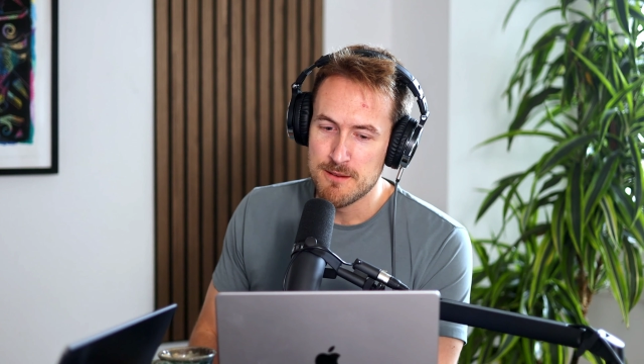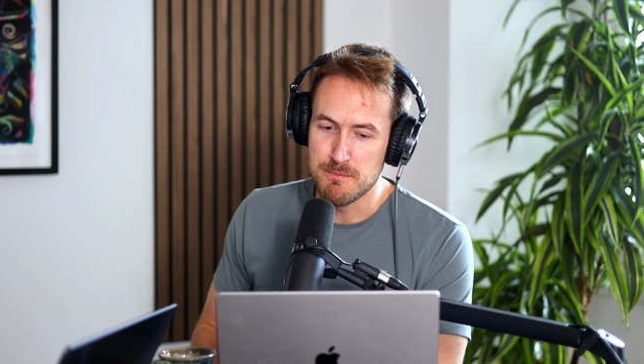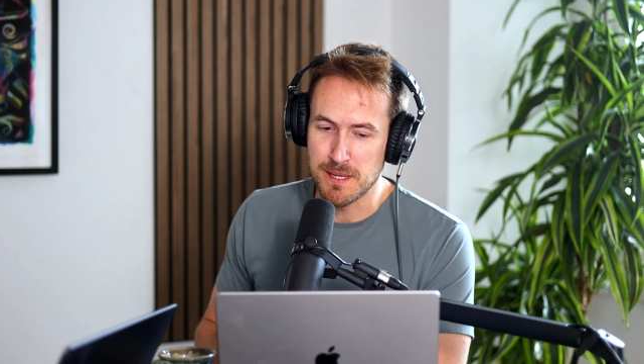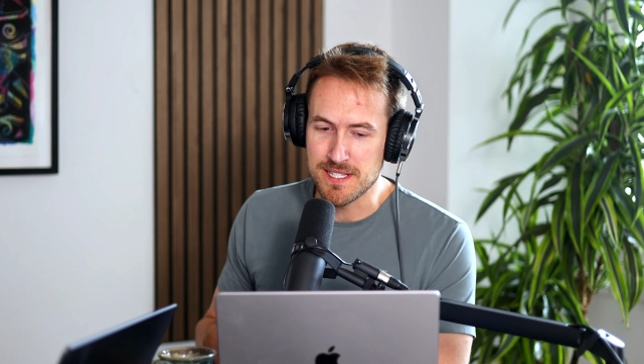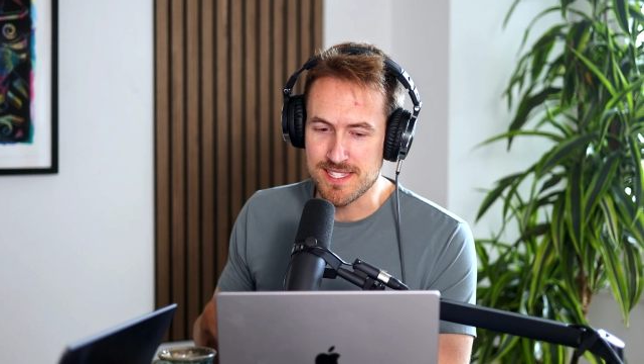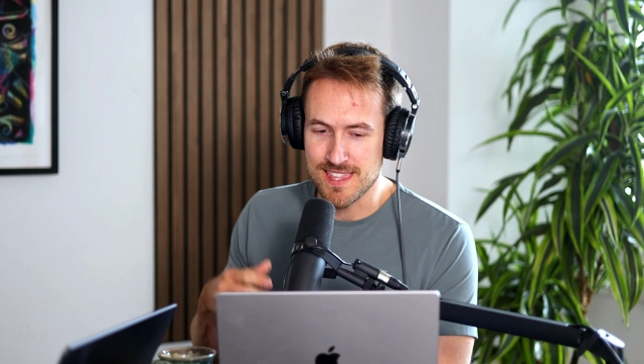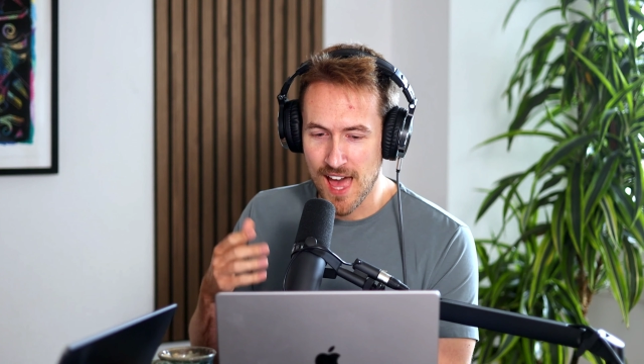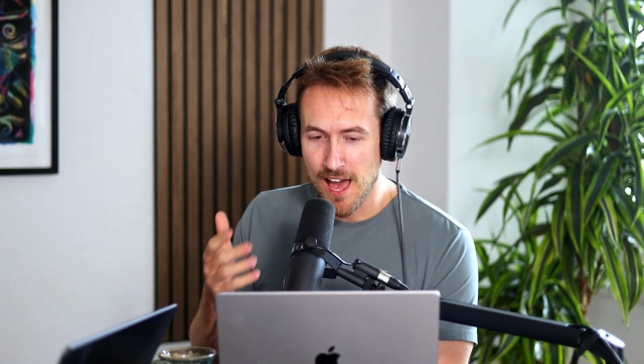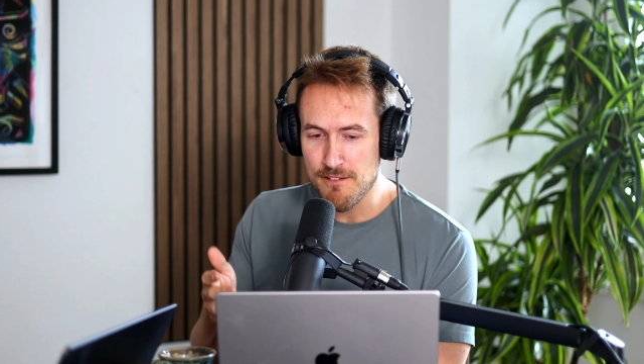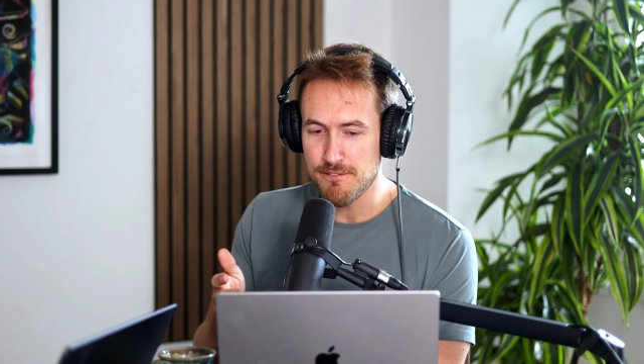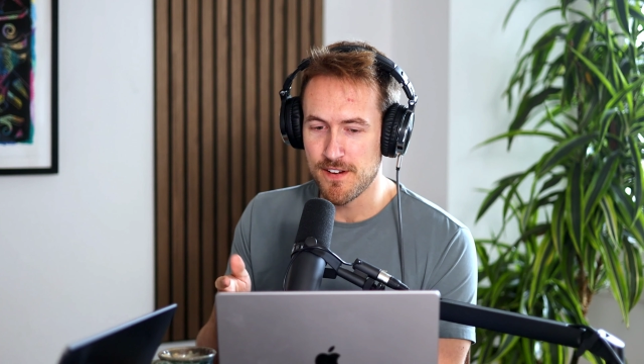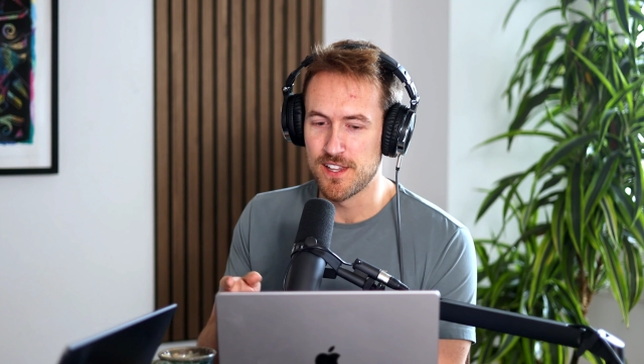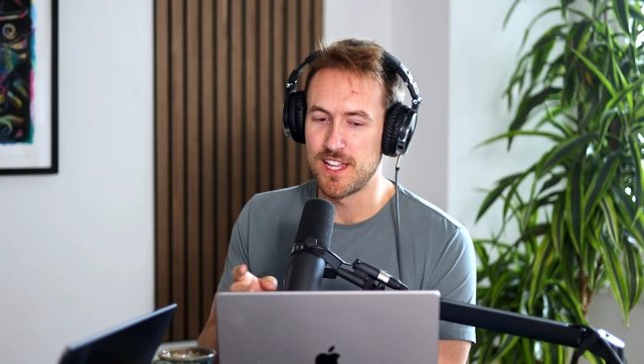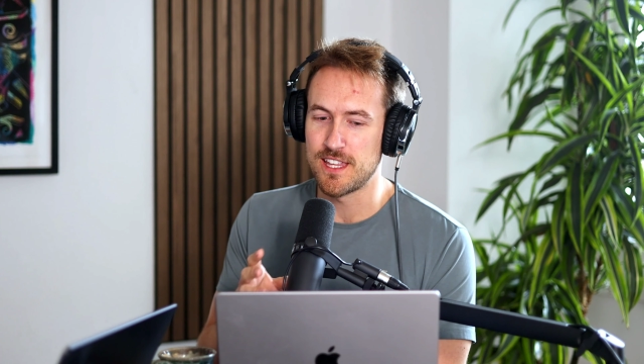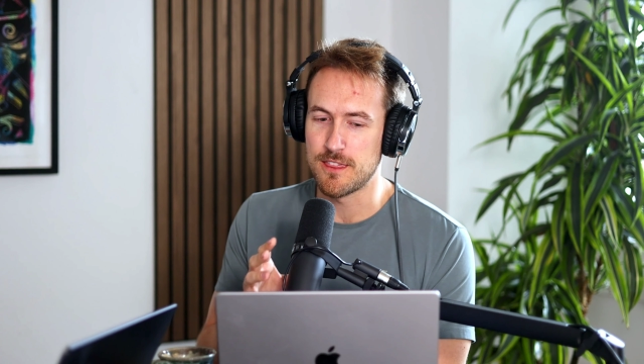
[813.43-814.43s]
because that
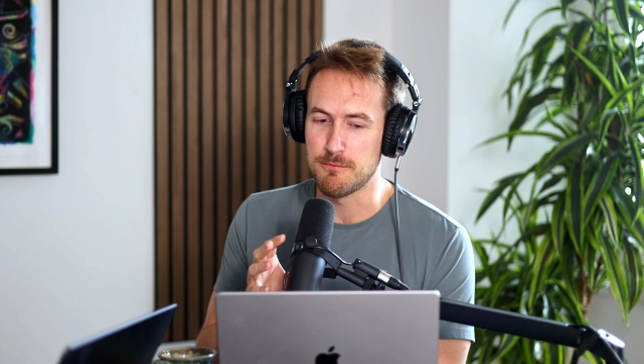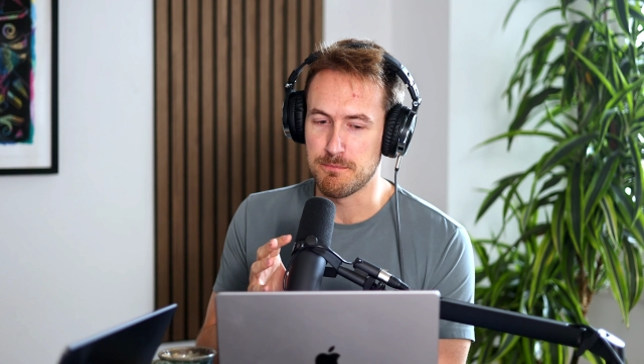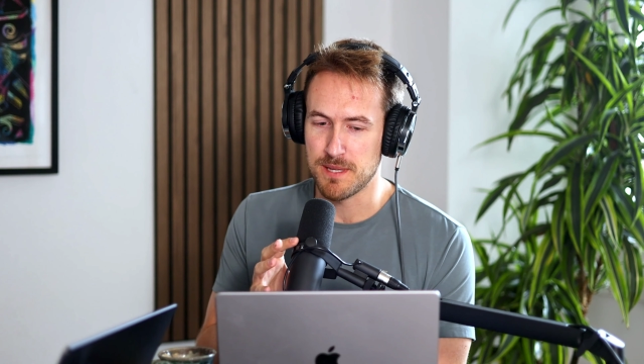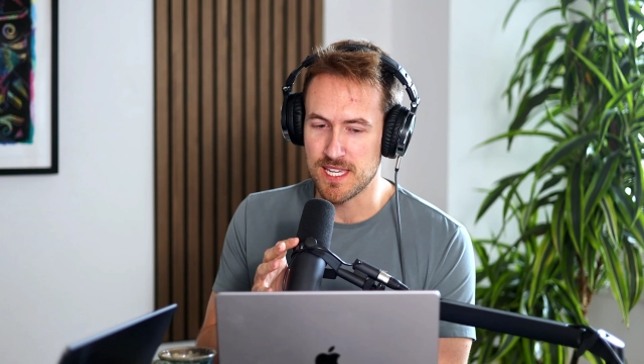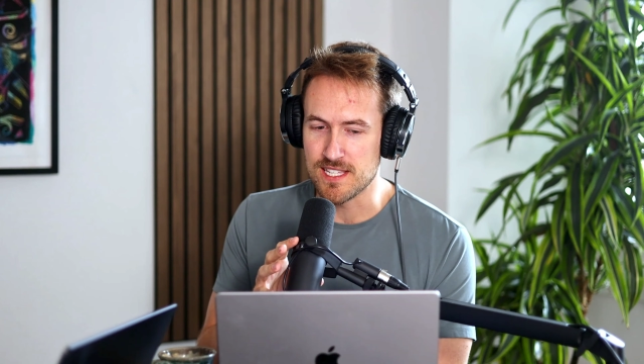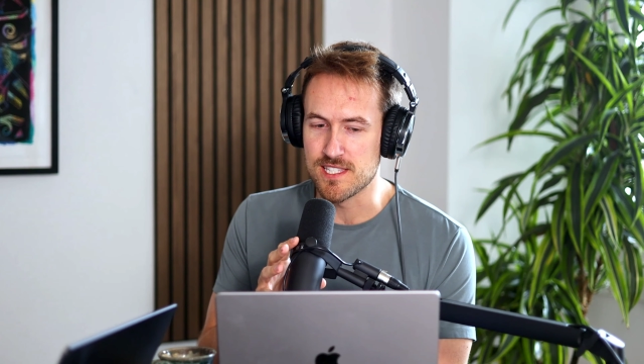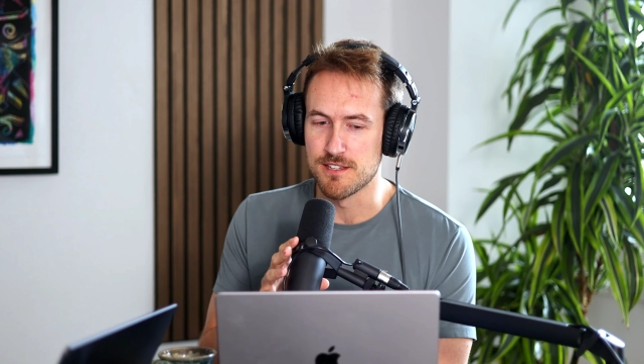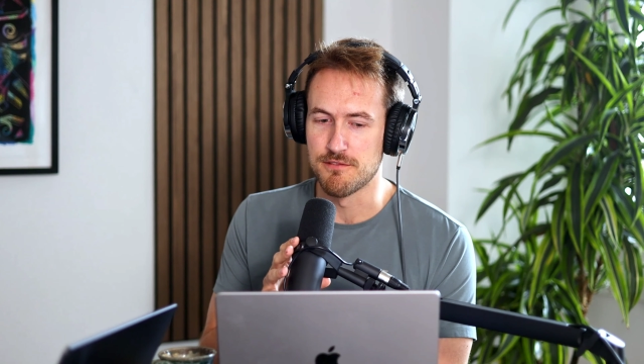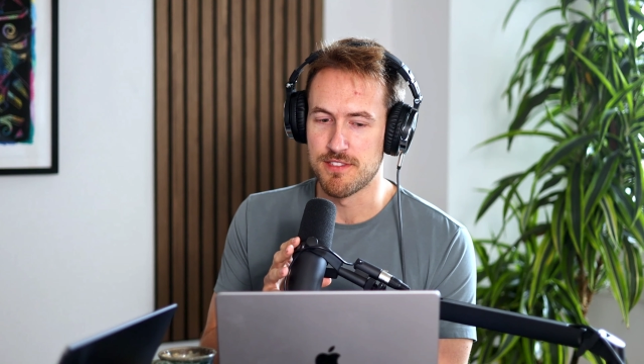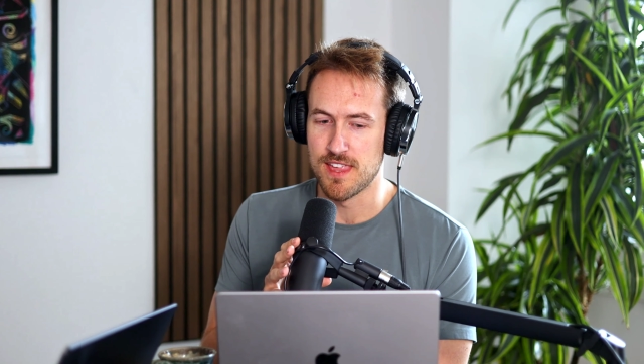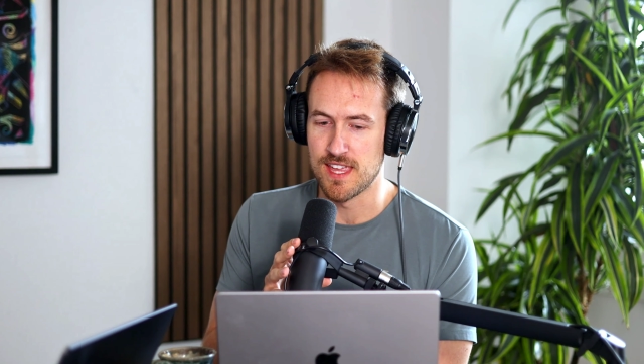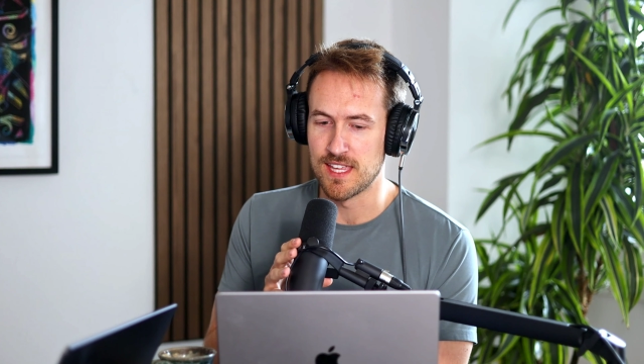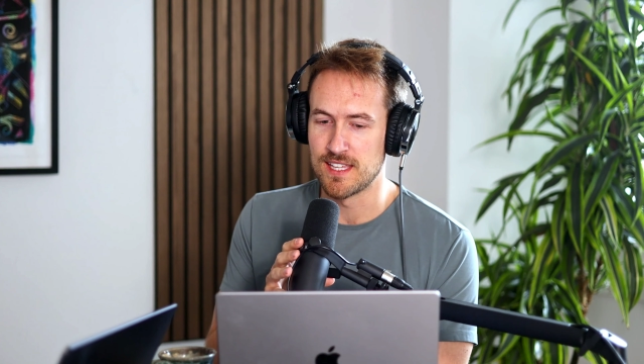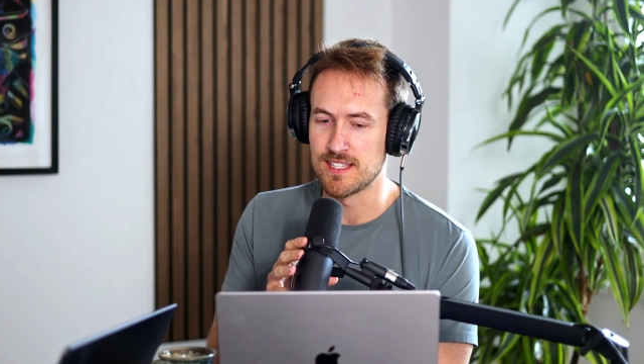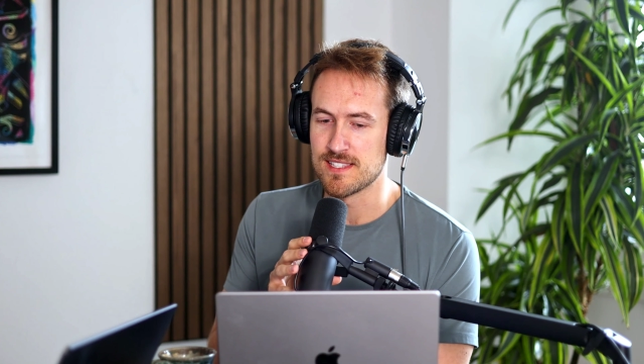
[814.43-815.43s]
felt like the piece of
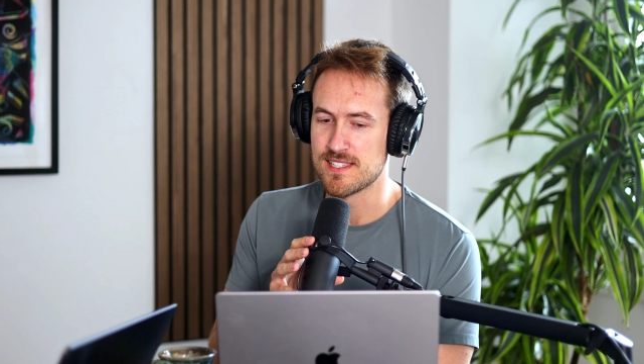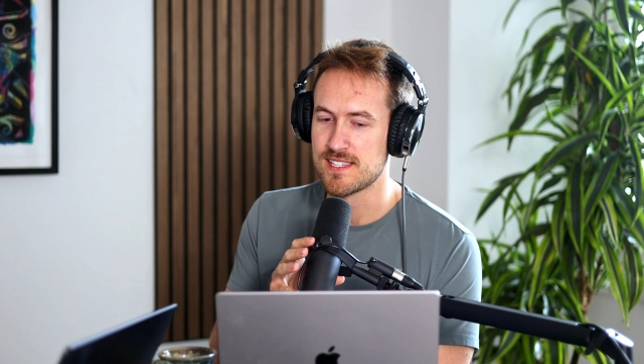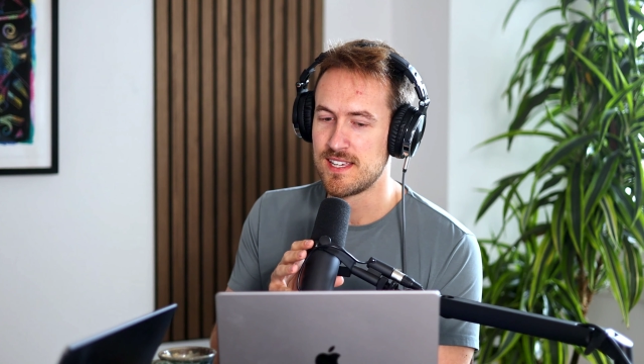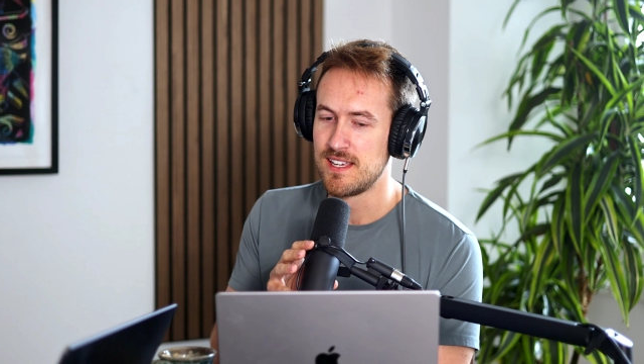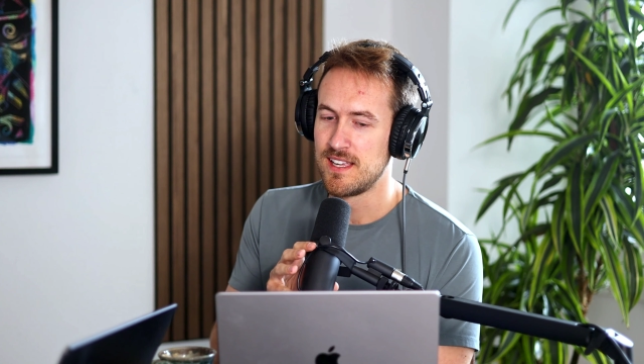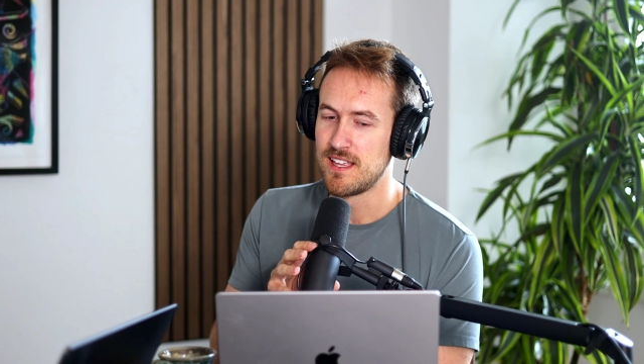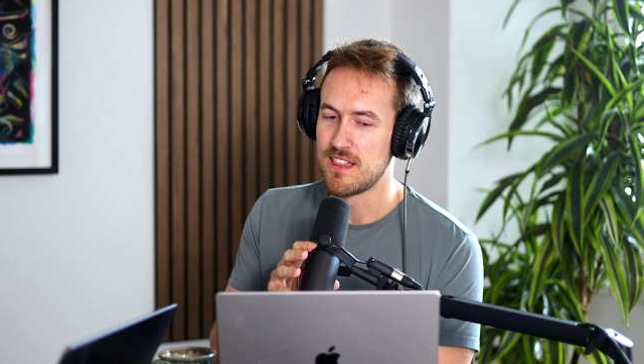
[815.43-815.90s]
things